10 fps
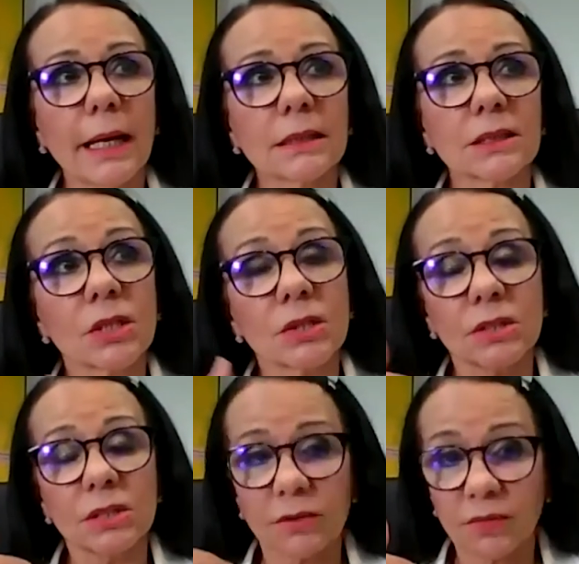in
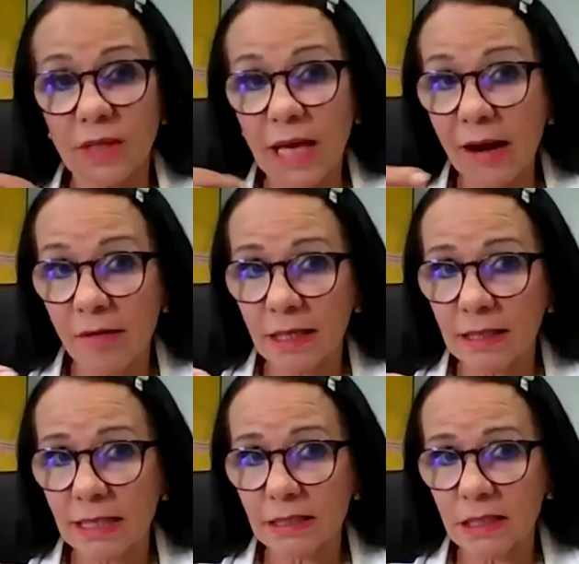terms of
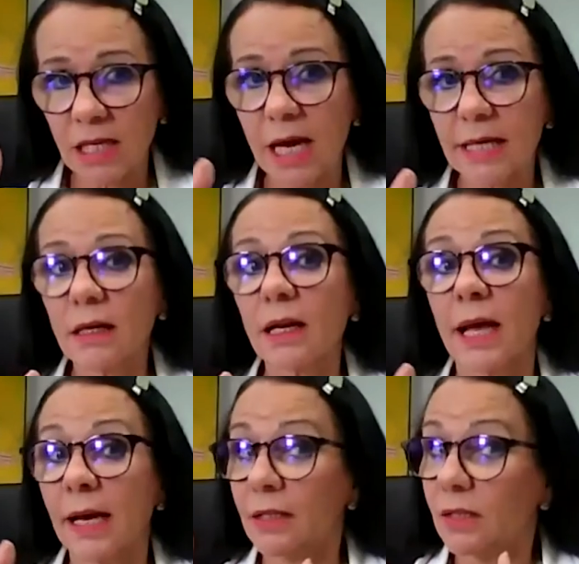carrying that title,
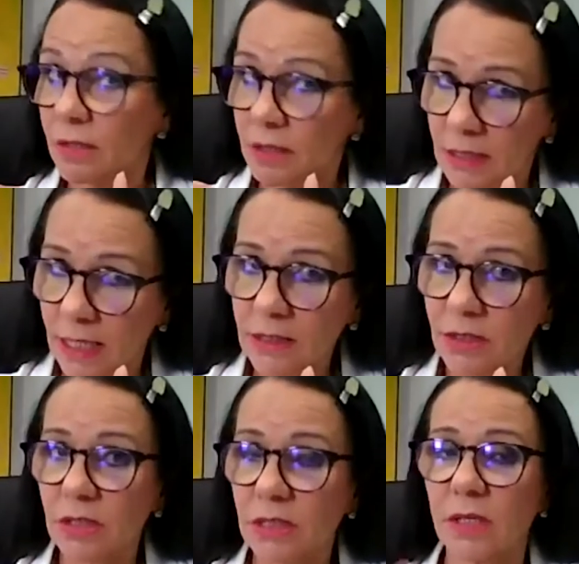how you
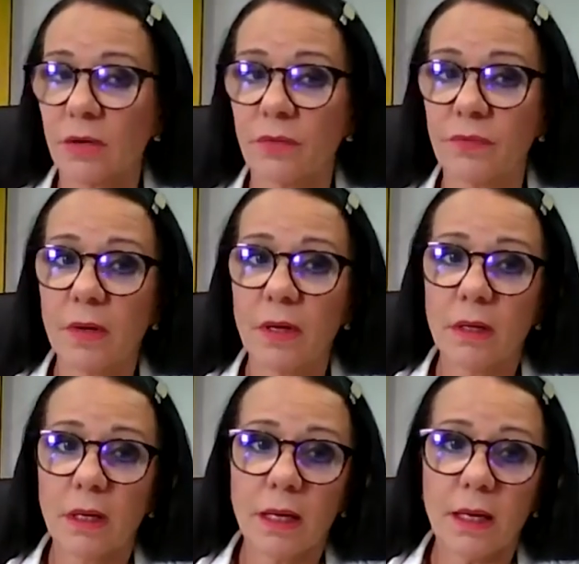conduct yourself,
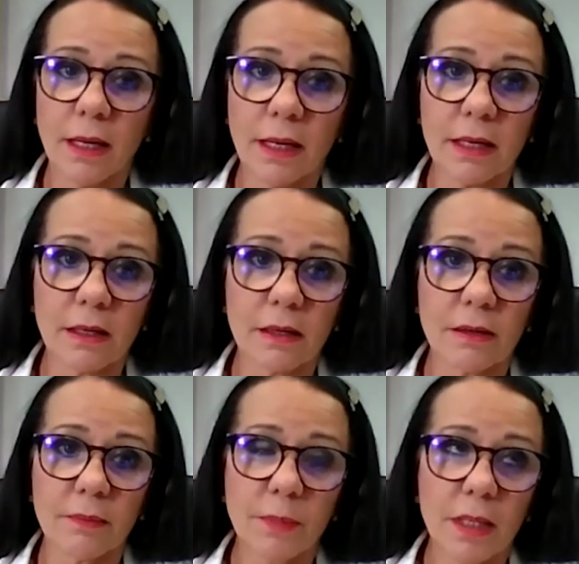
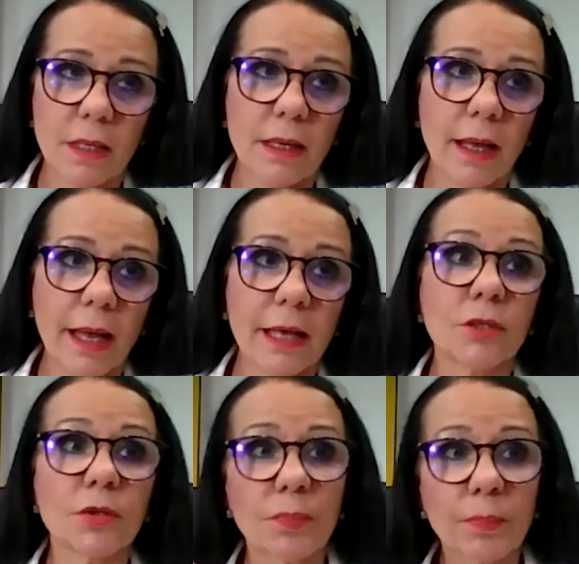uh, how
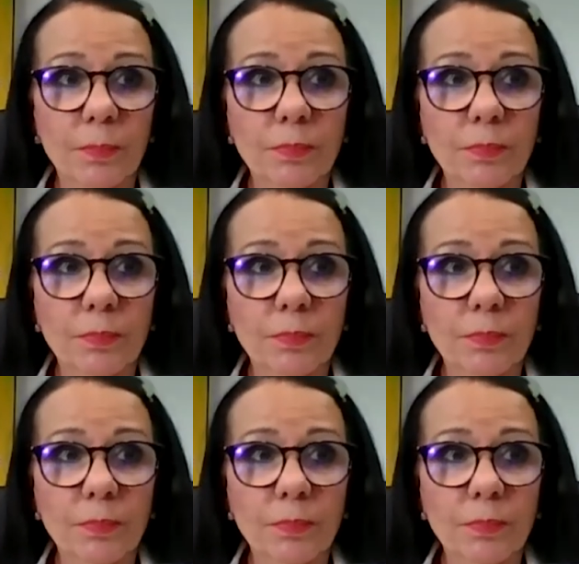you